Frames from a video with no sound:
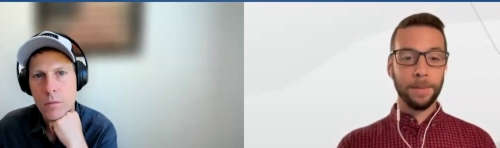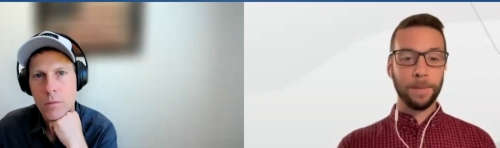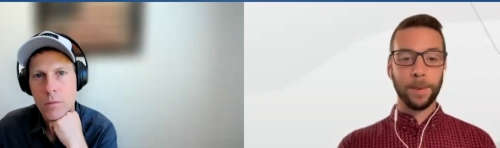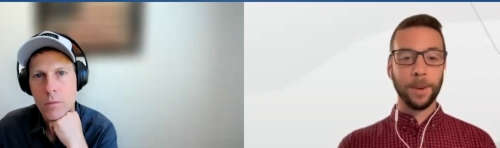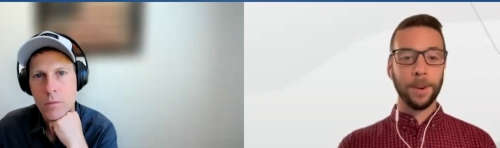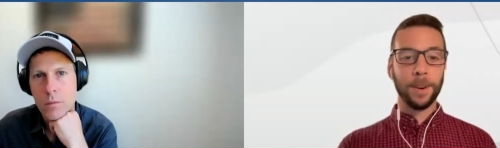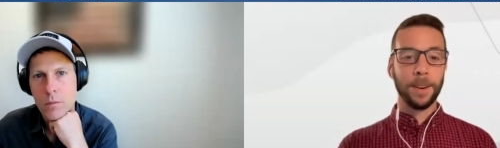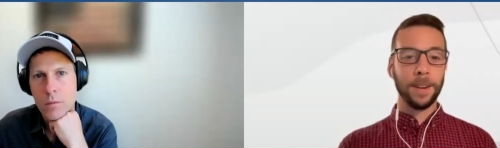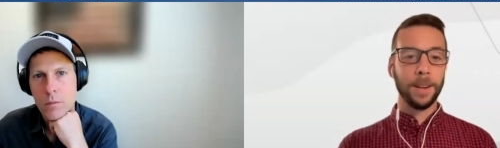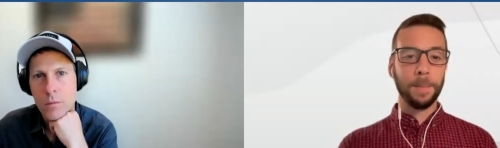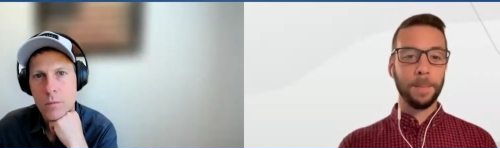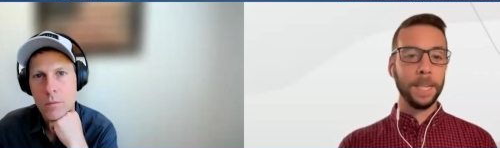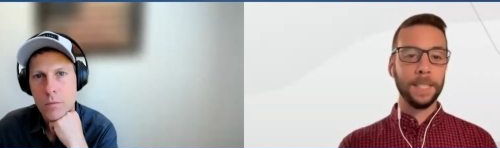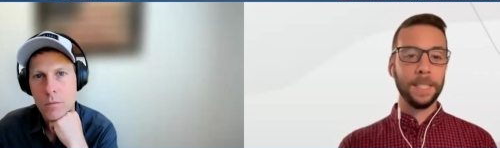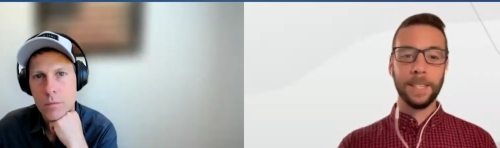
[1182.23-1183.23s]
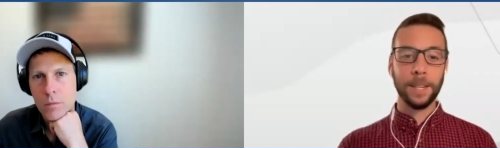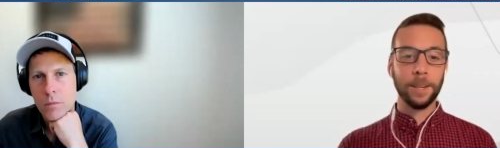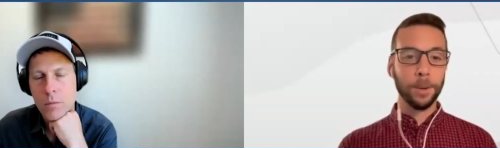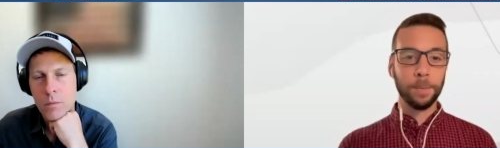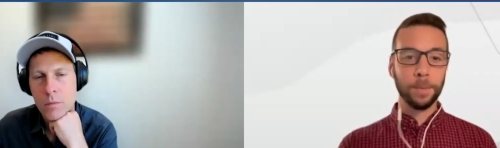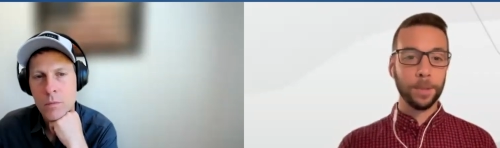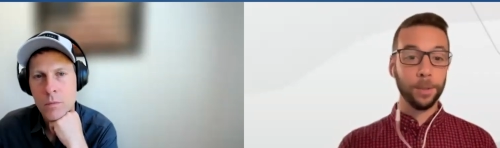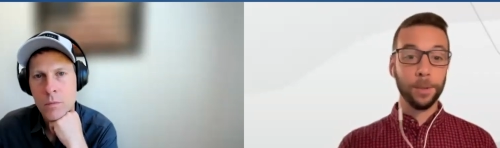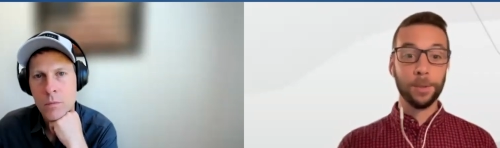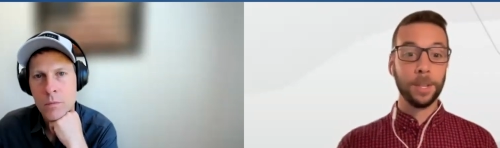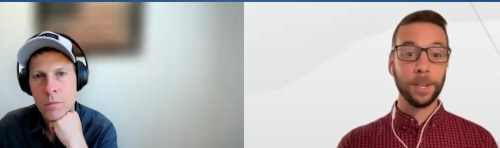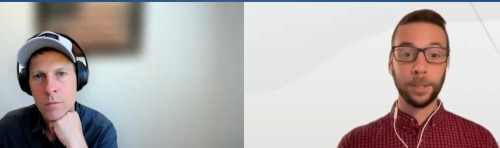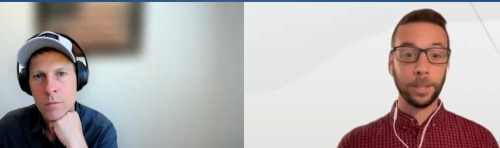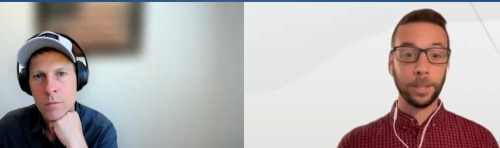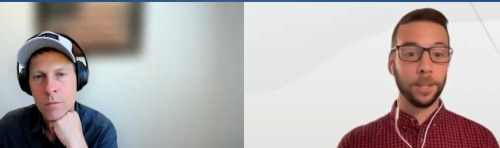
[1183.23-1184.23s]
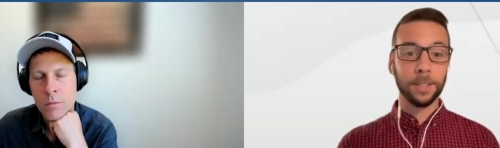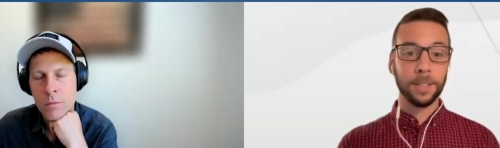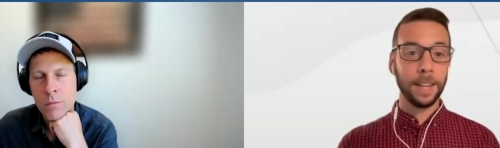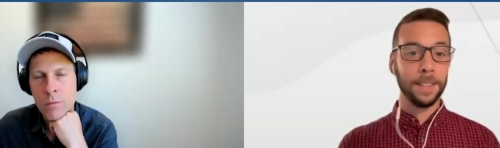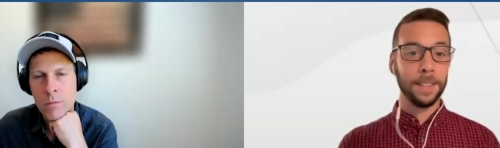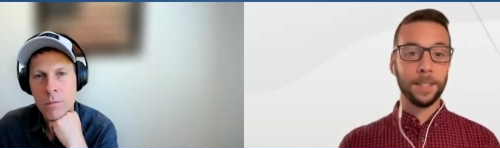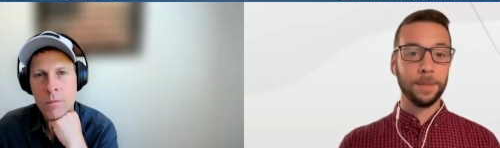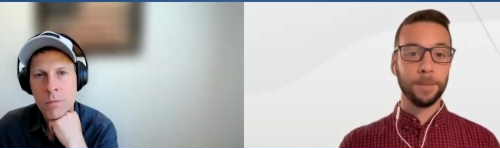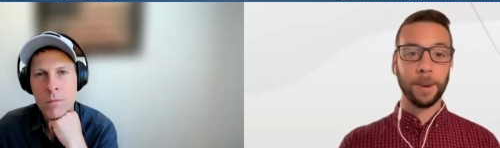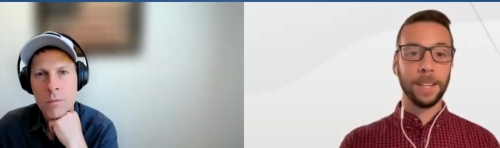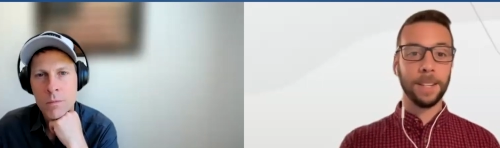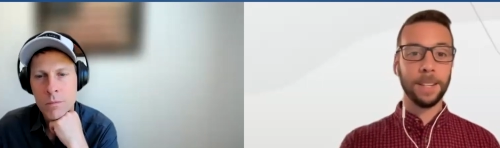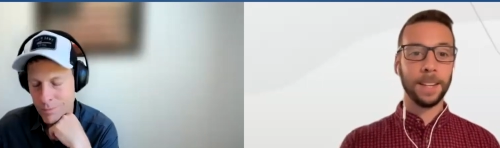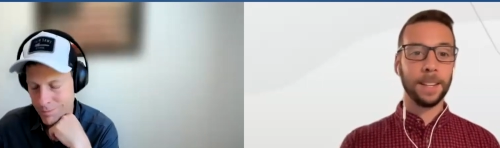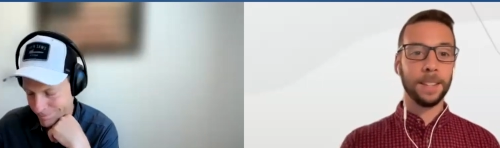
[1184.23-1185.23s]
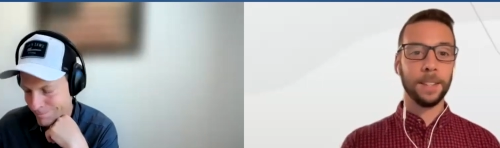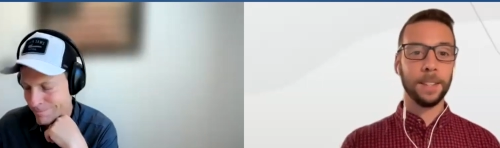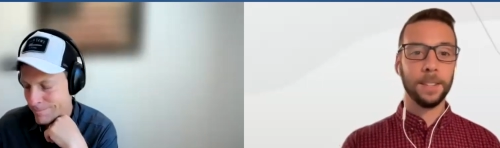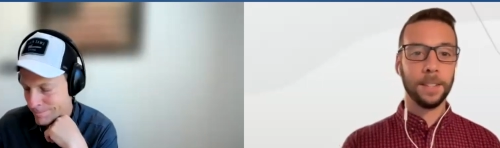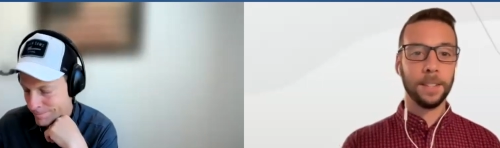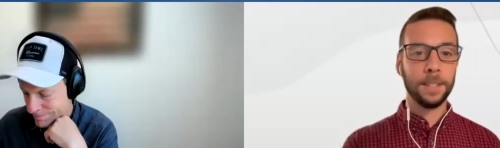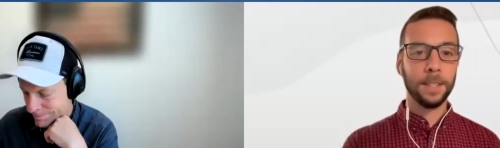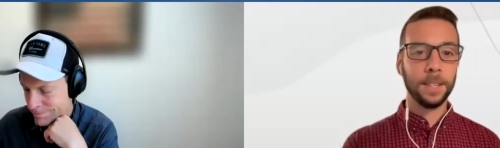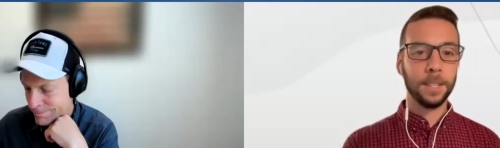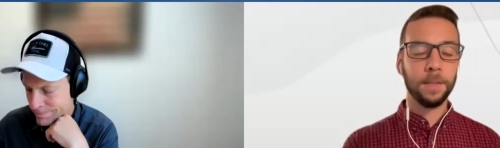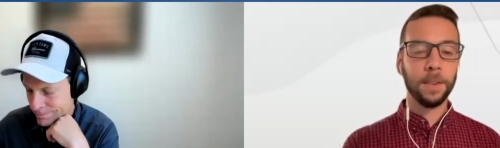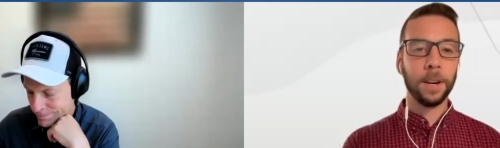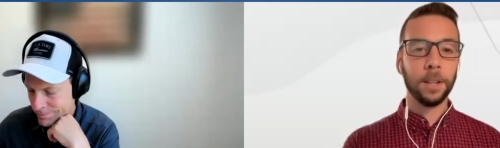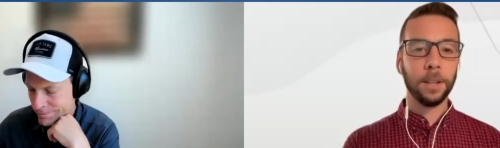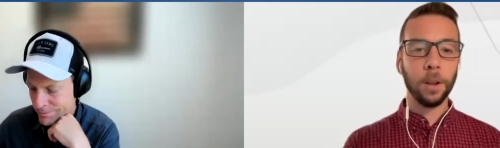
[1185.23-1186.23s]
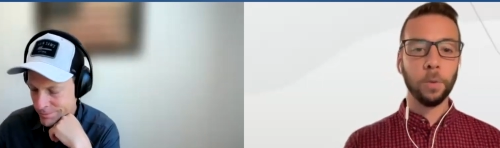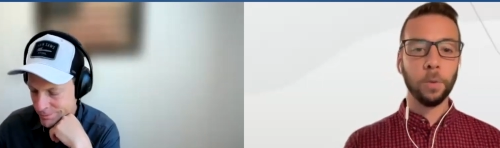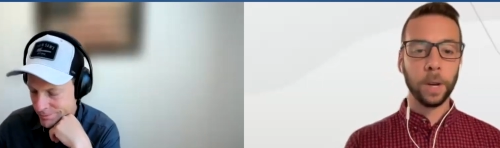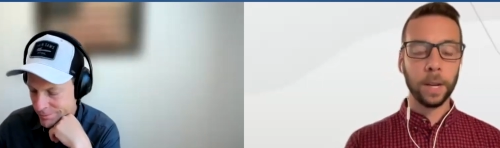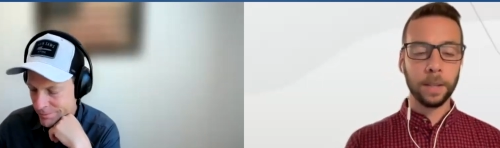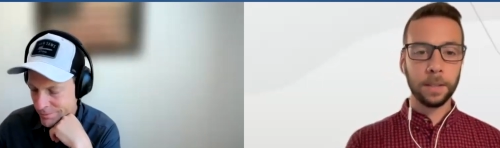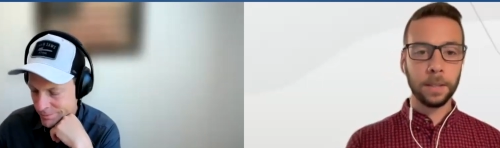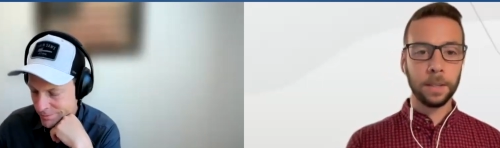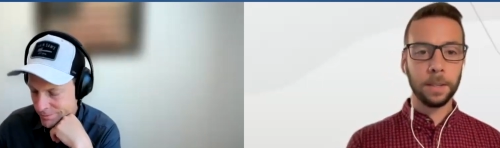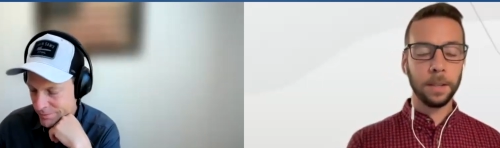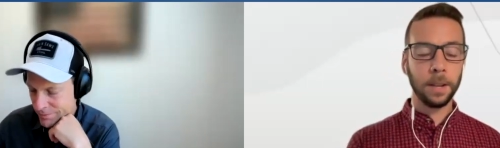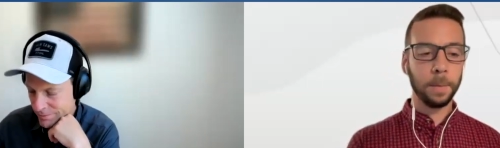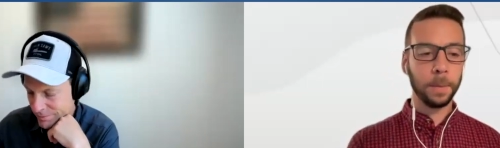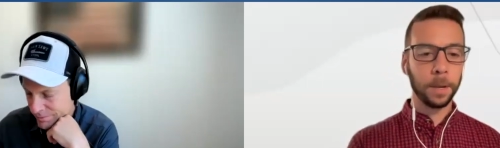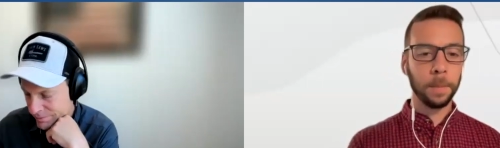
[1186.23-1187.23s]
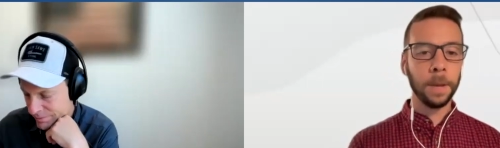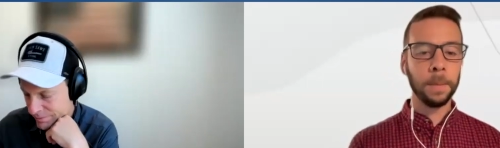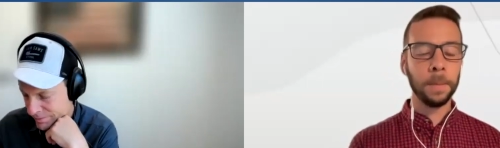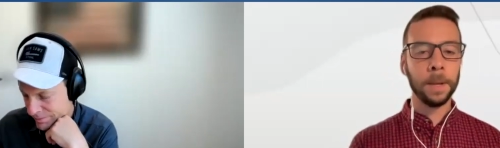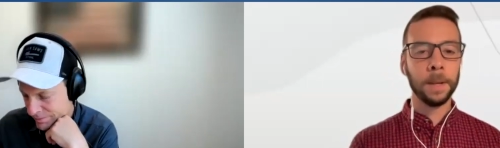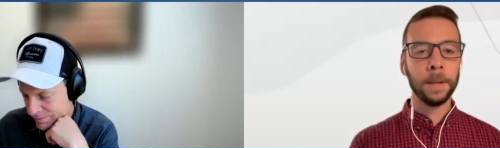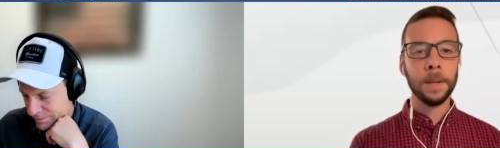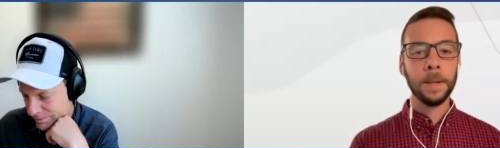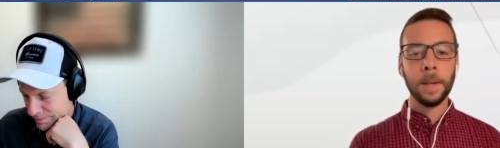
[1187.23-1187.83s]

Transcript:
Speaker 1: for a PT group to lose their shirt on this, right? Like mm-hmm. it's it's very low risk um, commitment,